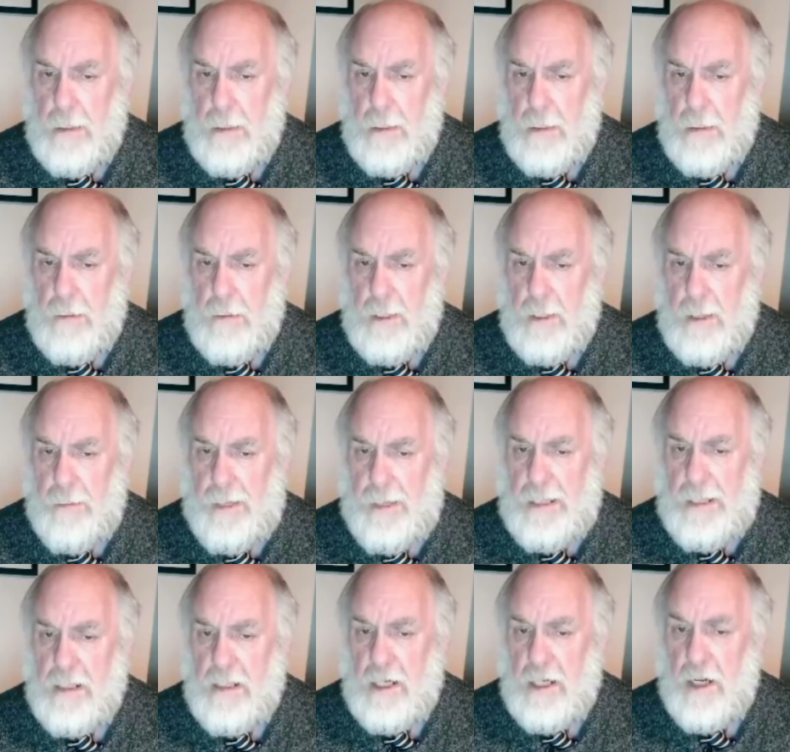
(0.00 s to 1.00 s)
We
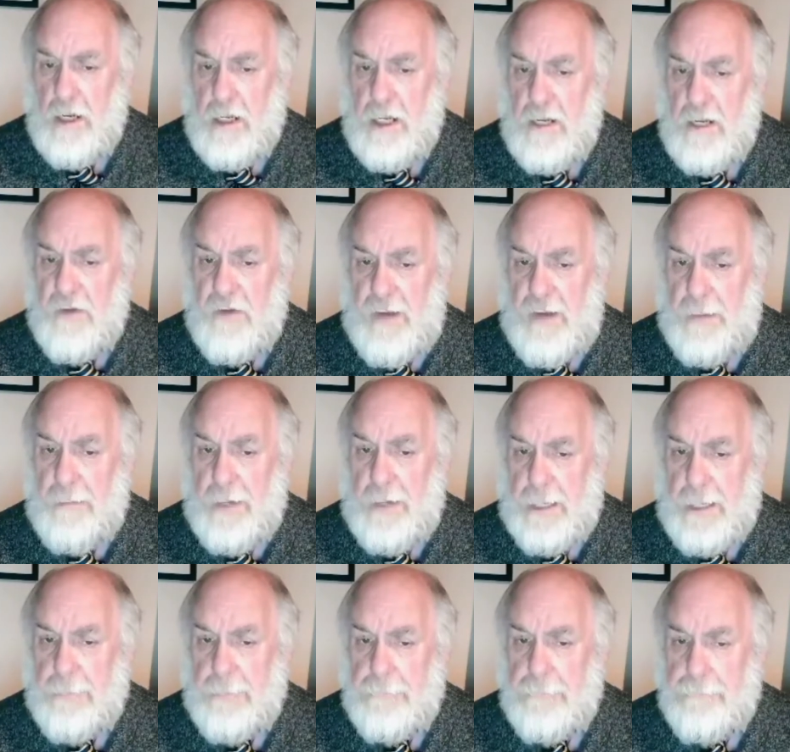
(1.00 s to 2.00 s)
commend to God his family,
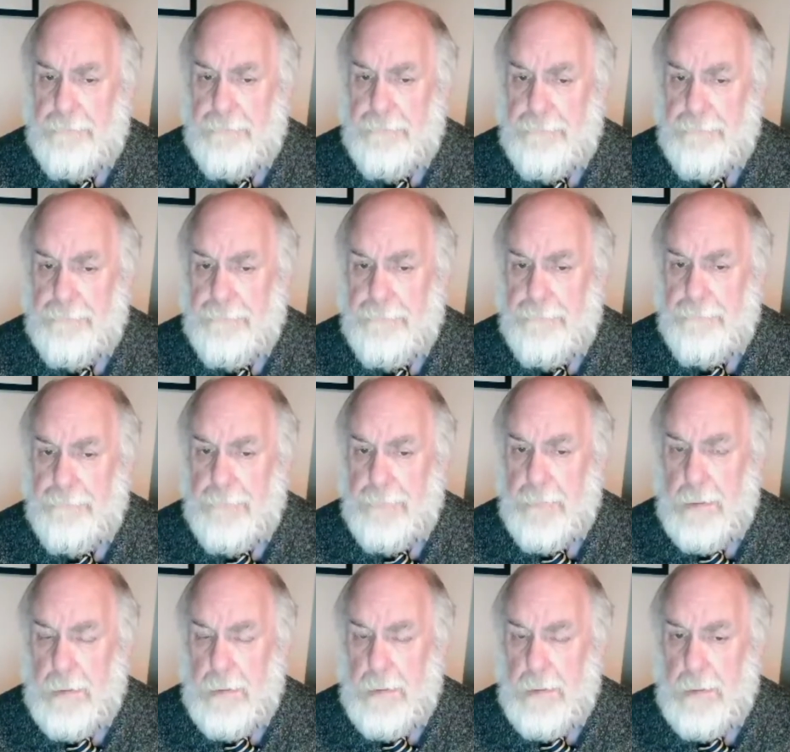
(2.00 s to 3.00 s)

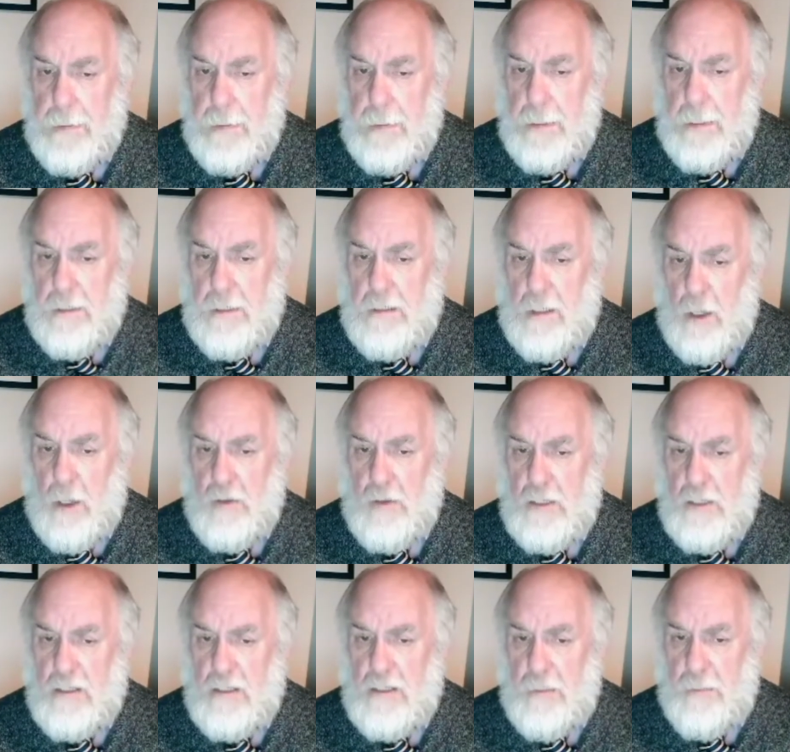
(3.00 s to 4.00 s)
his
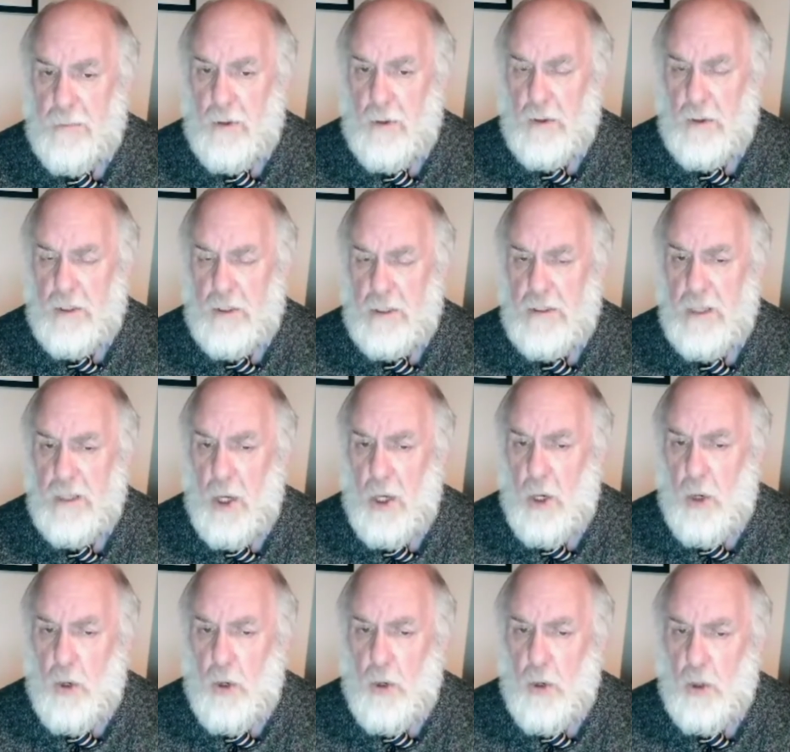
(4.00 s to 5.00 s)
closest supporters,
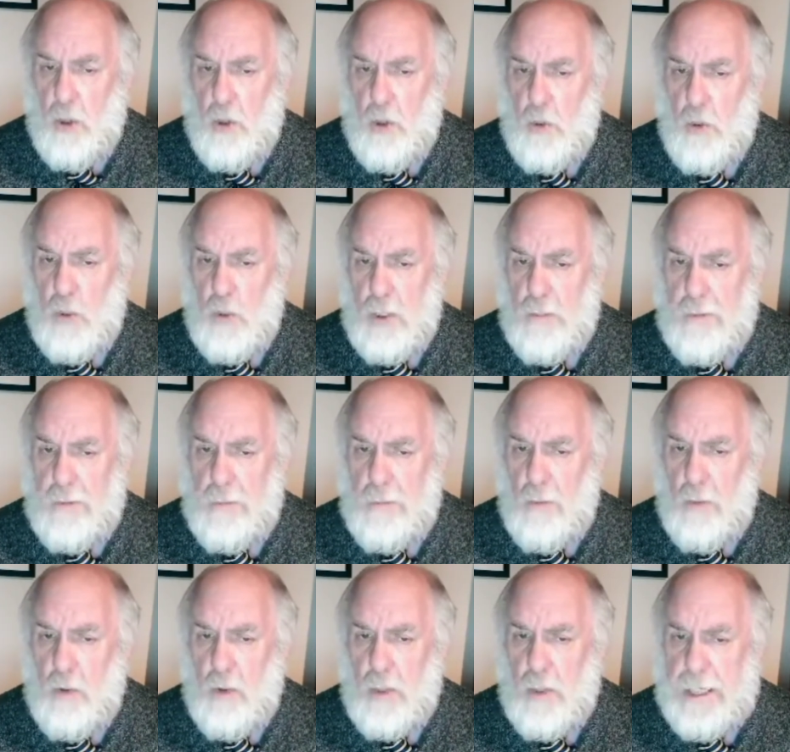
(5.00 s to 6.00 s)
all who will be
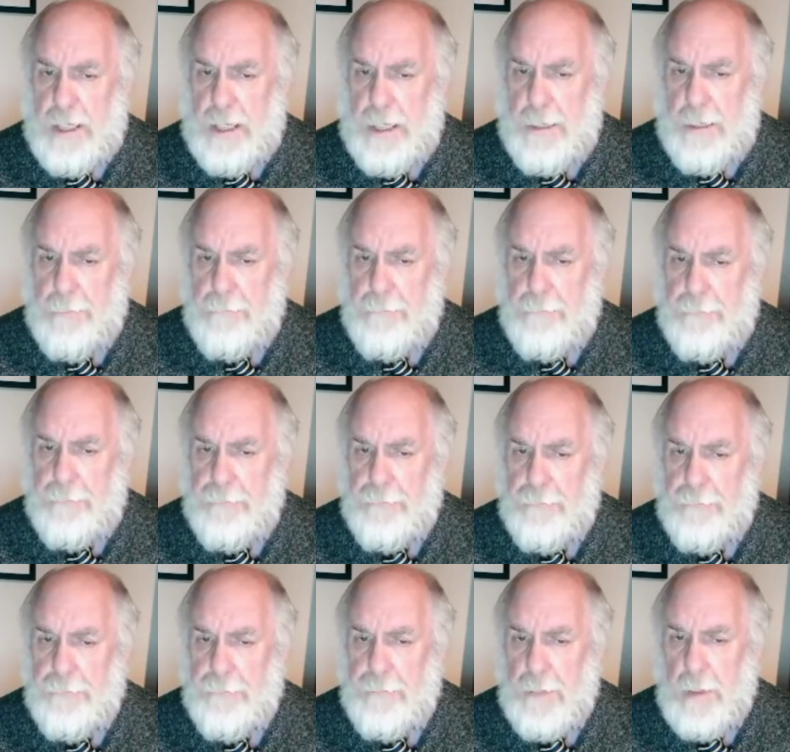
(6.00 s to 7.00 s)
mourning him.
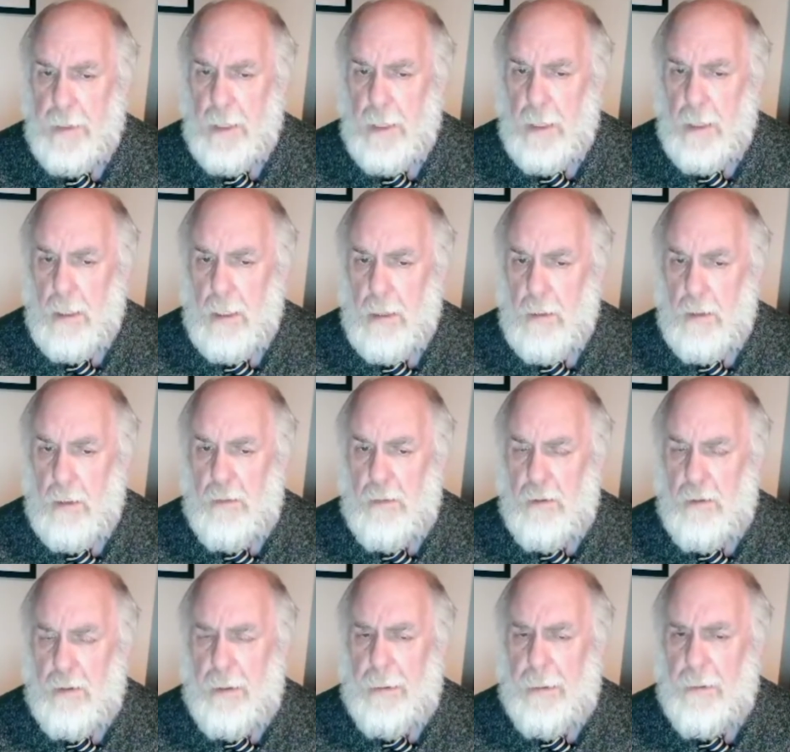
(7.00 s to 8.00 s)
We
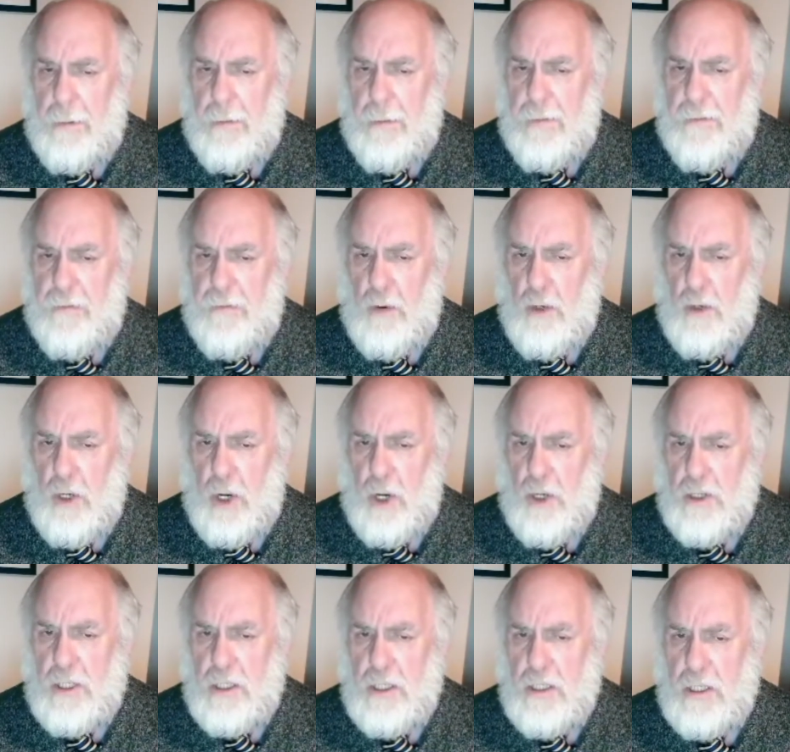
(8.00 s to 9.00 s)
remember before
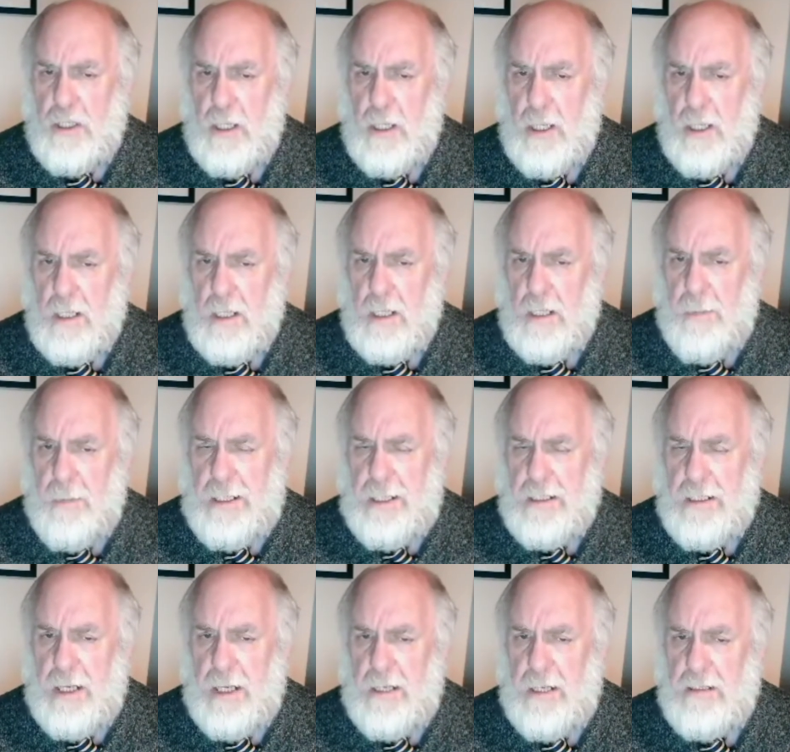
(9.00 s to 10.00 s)
God and commend
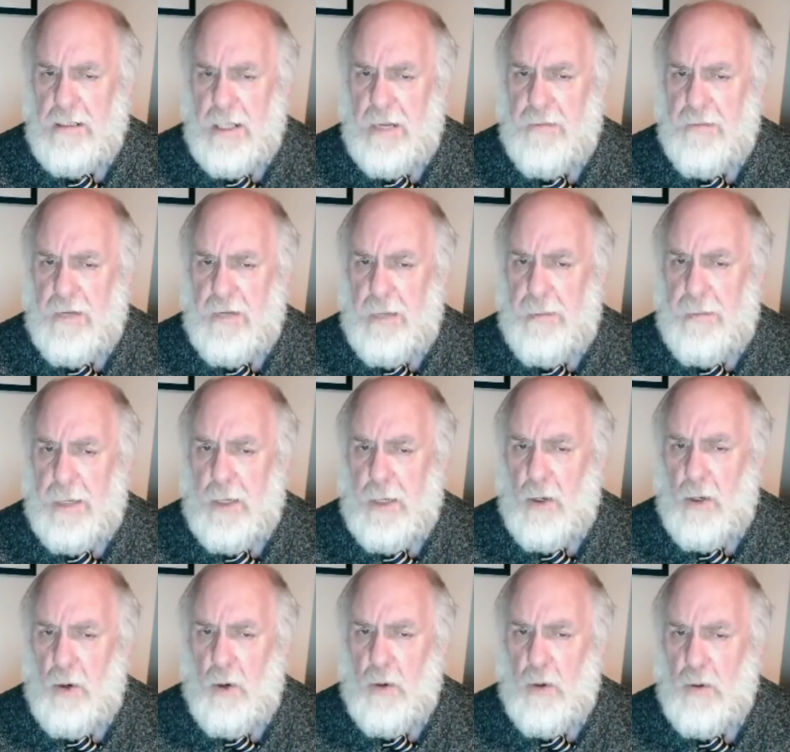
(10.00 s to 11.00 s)
to his safekeeping
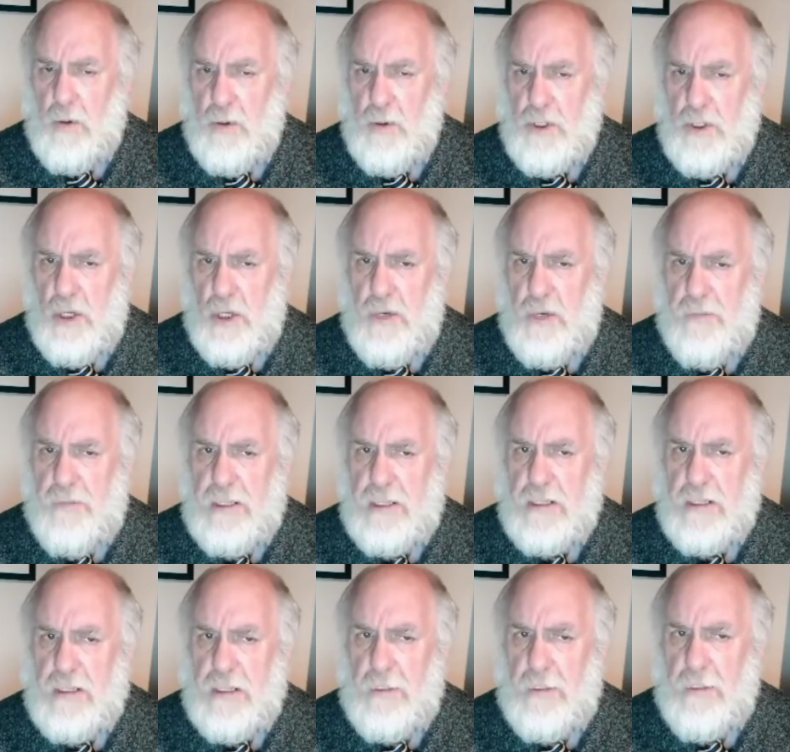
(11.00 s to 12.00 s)
all who serve in
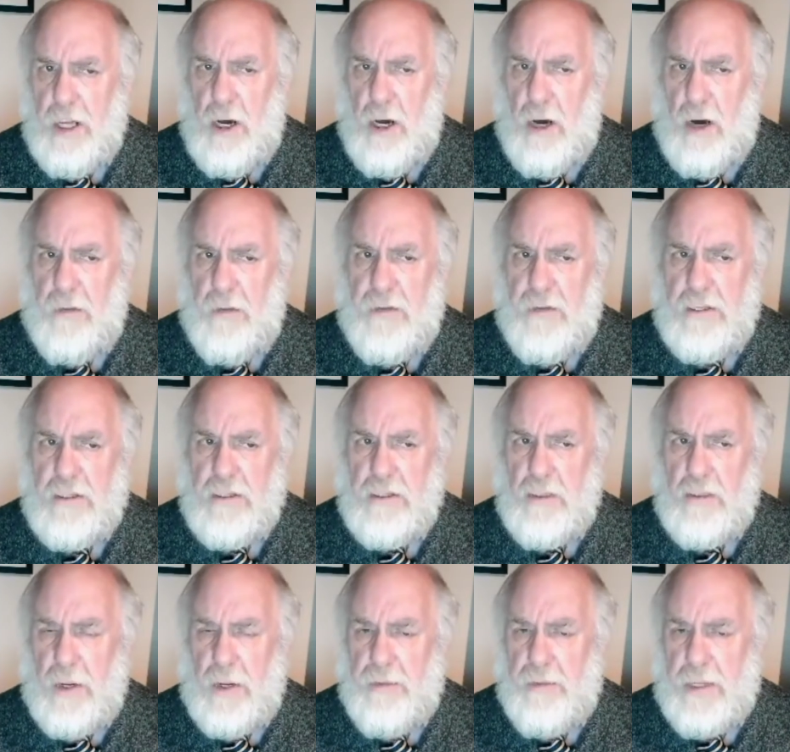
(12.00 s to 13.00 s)
similar office
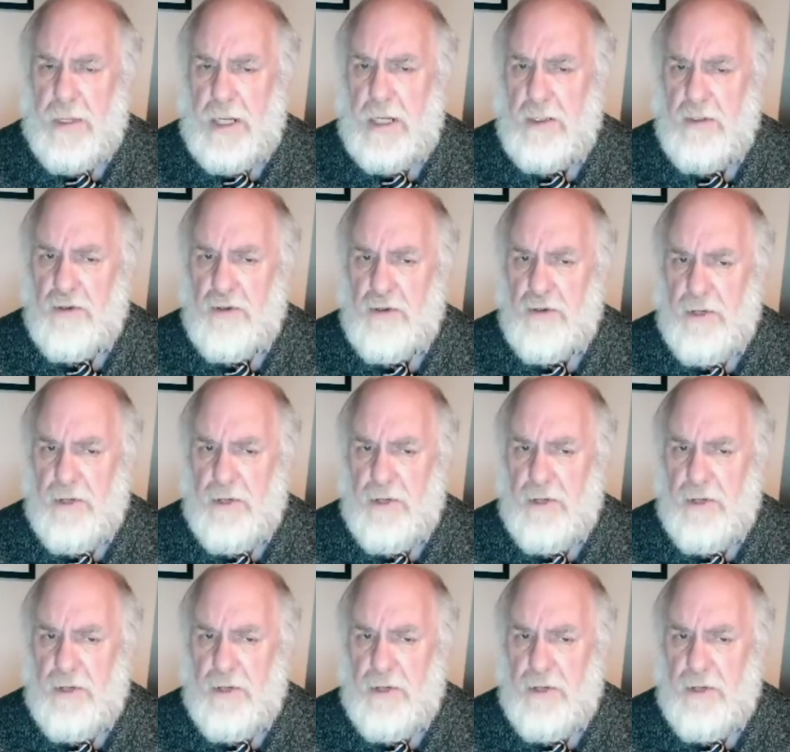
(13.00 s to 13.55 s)
throughout the country,